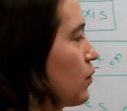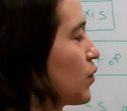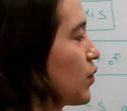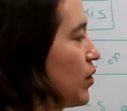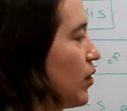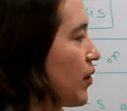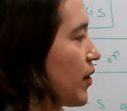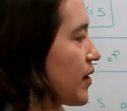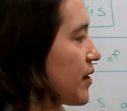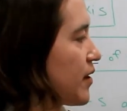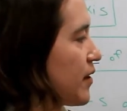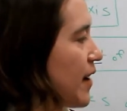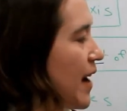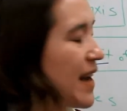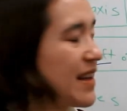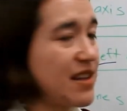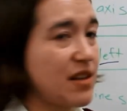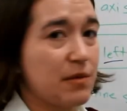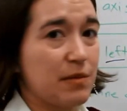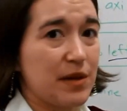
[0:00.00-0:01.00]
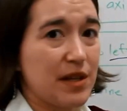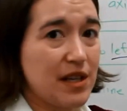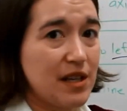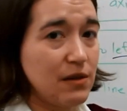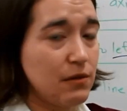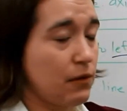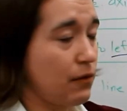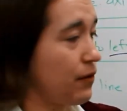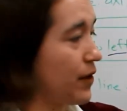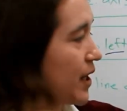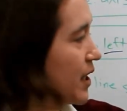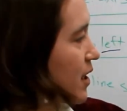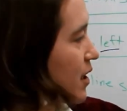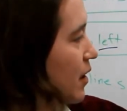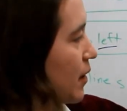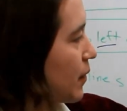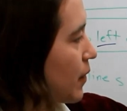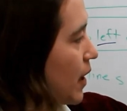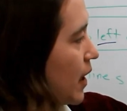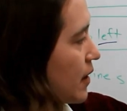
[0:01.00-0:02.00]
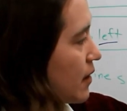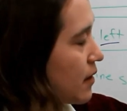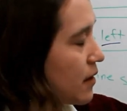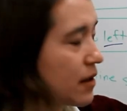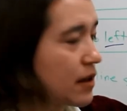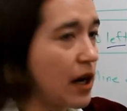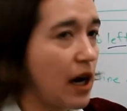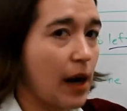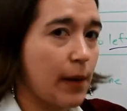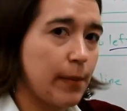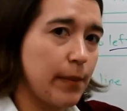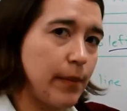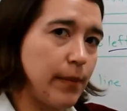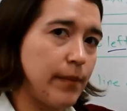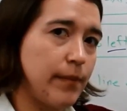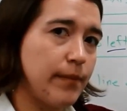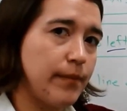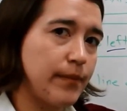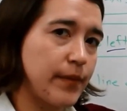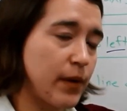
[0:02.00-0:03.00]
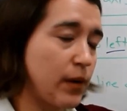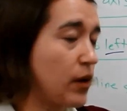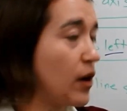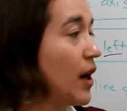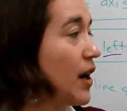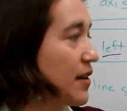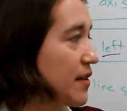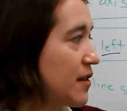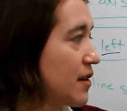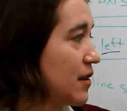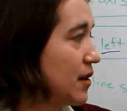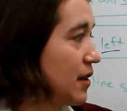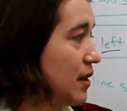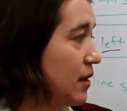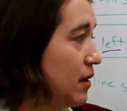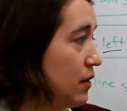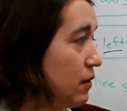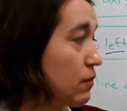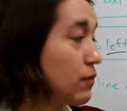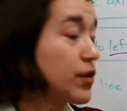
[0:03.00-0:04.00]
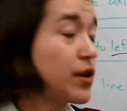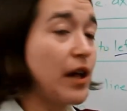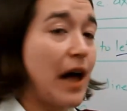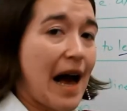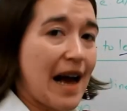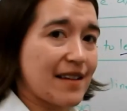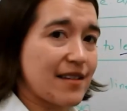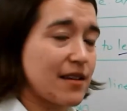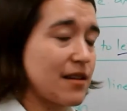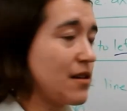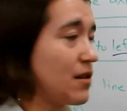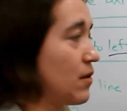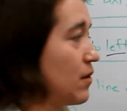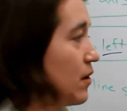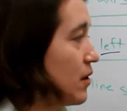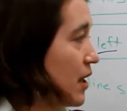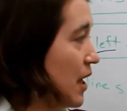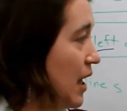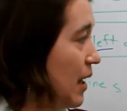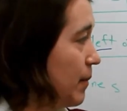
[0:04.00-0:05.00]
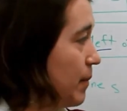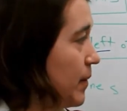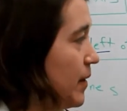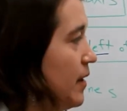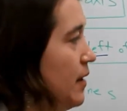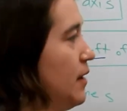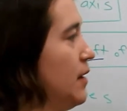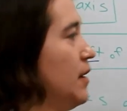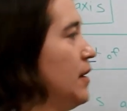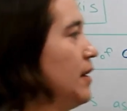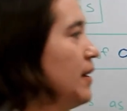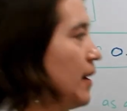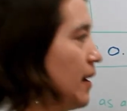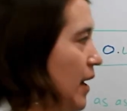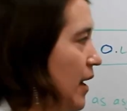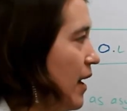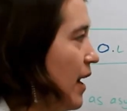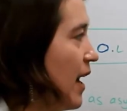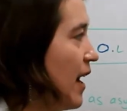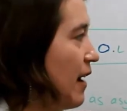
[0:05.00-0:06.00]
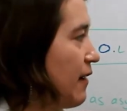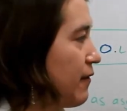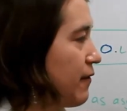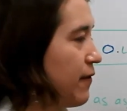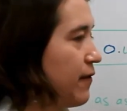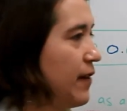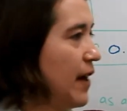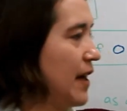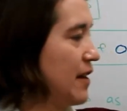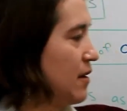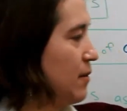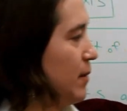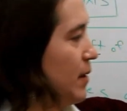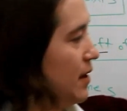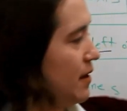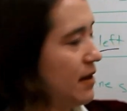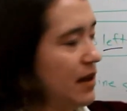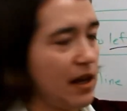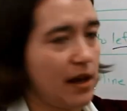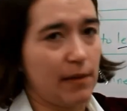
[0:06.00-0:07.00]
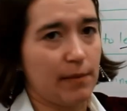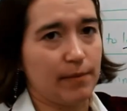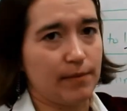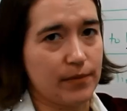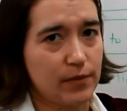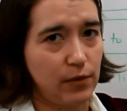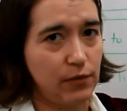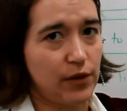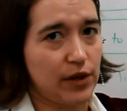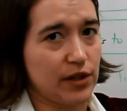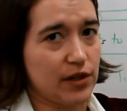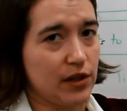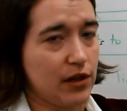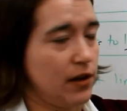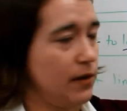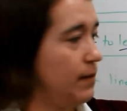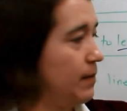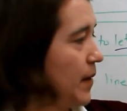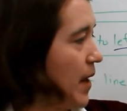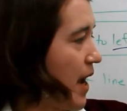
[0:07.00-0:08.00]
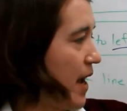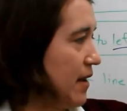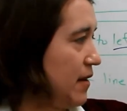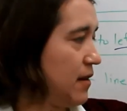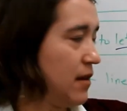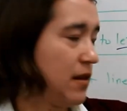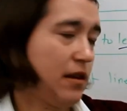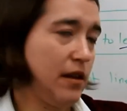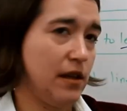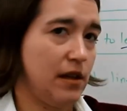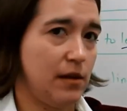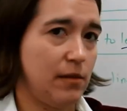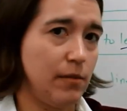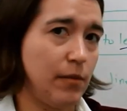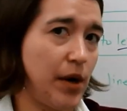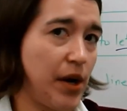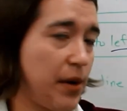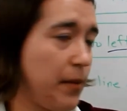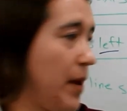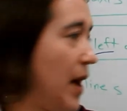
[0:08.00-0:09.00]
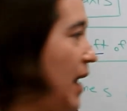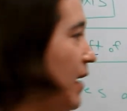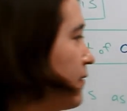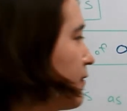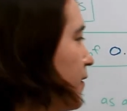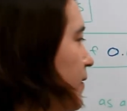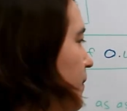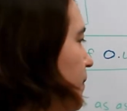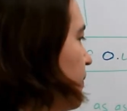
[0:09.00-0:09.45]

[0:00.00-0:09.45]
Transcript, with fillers: root locus here has to be reflected across the top, across the real axis. So the top half has to be the same reflected as the bottom half.